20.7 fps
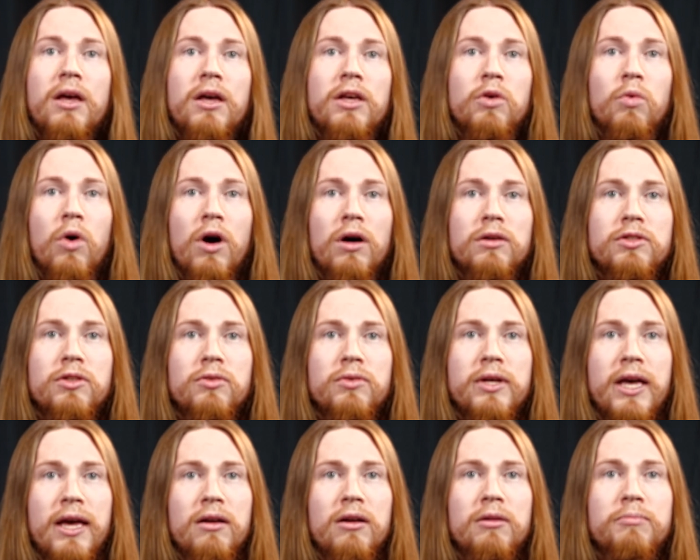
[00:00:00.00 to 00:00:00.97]
You also
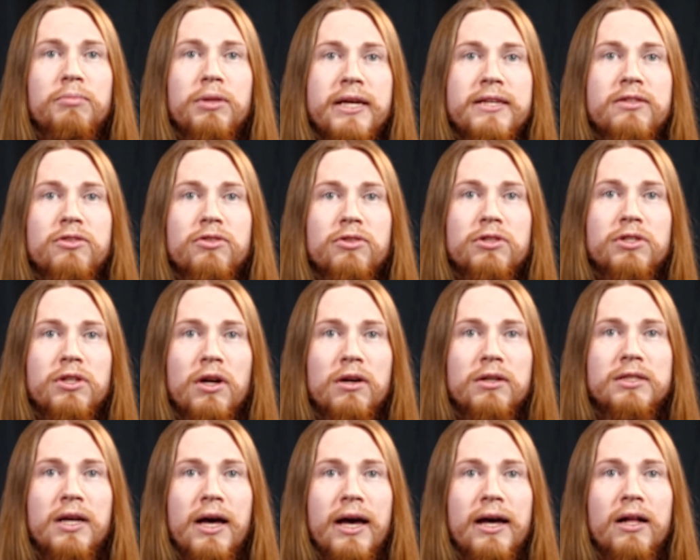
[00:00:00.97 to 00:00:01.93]
cannot place your
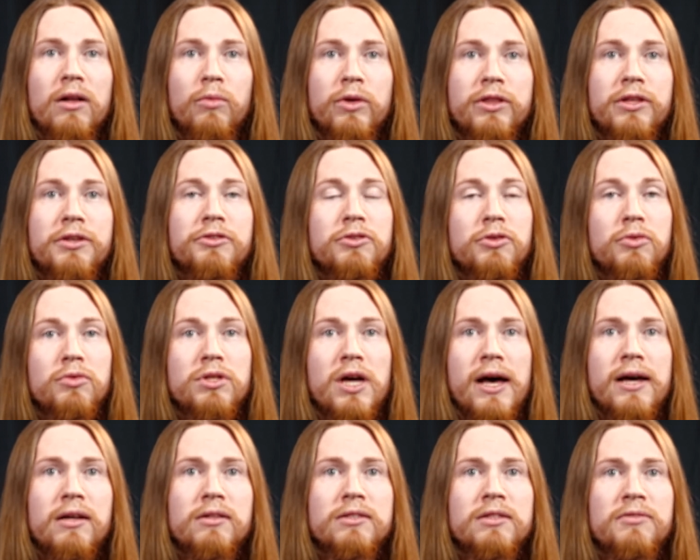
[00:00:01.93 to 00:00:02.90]
start tile within 2
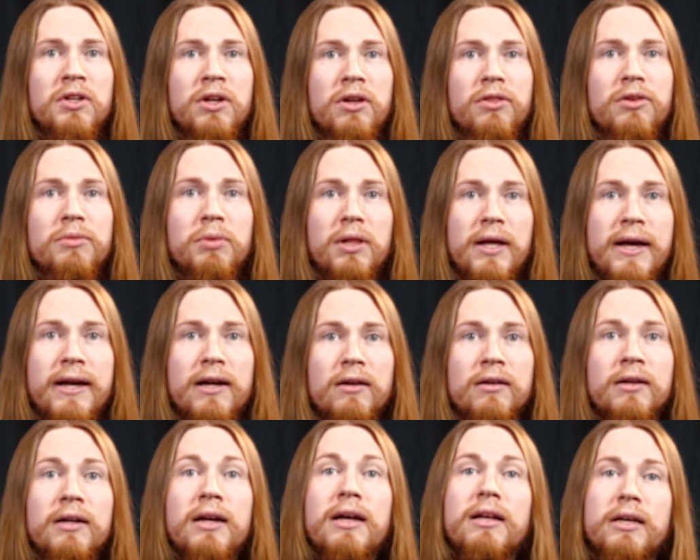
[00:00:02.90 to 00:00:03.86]
tiles of another
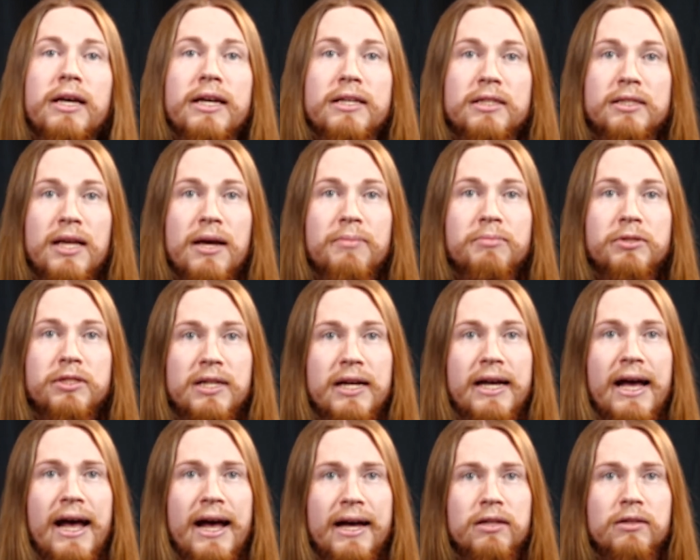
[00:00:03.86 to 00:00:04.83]
player, except
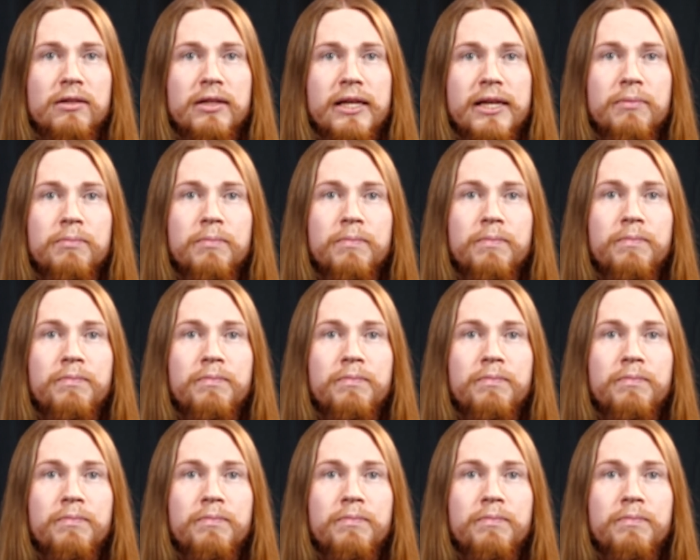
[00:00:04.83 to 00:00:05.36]
diagonally.